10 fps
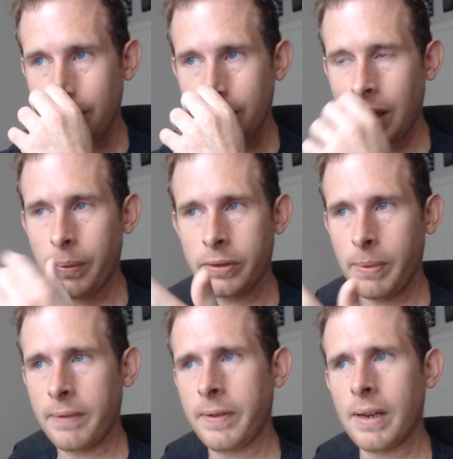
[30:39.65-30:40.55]
That was
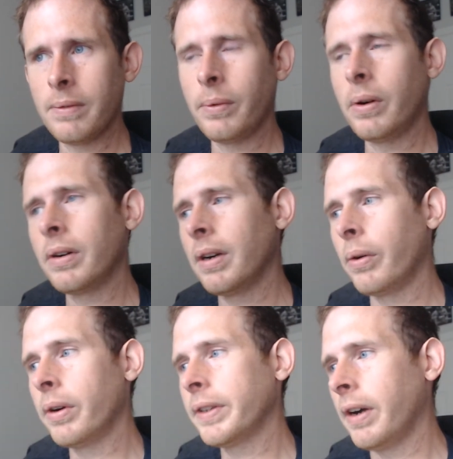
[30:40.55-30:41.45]
my favorite, or
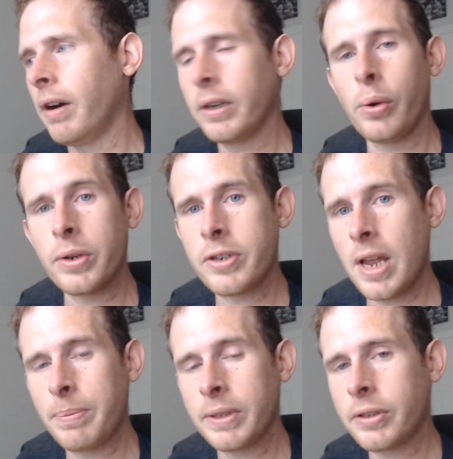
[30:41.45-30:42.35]
or the Hardcore
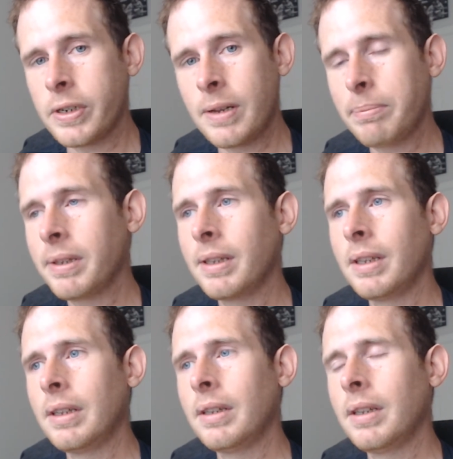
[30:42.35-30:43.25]
Championship.
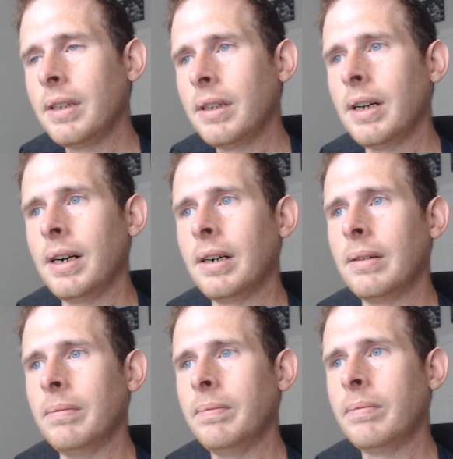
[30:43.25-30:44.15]

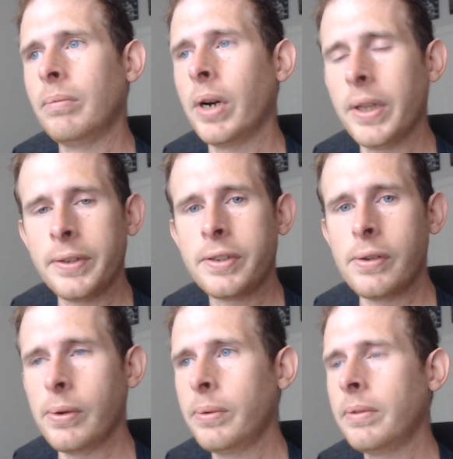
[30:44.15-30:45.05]
Um, one of the
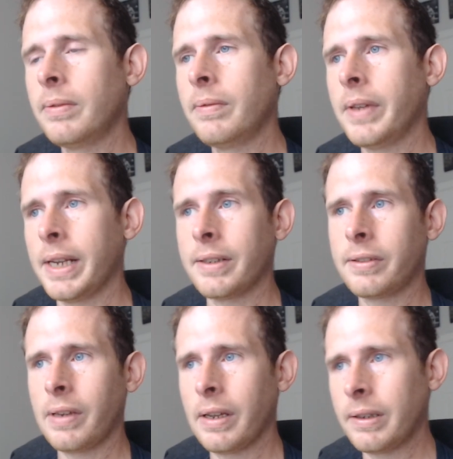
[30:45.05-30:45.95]
two, I could
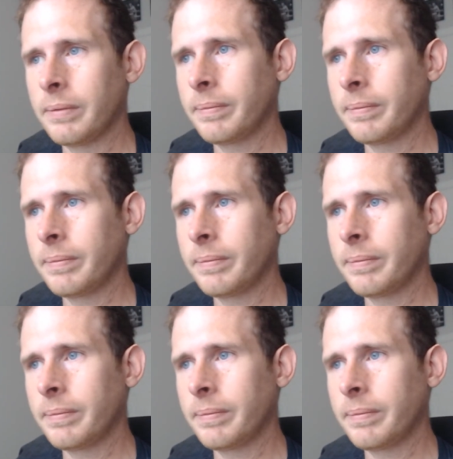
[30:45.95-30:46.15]
say.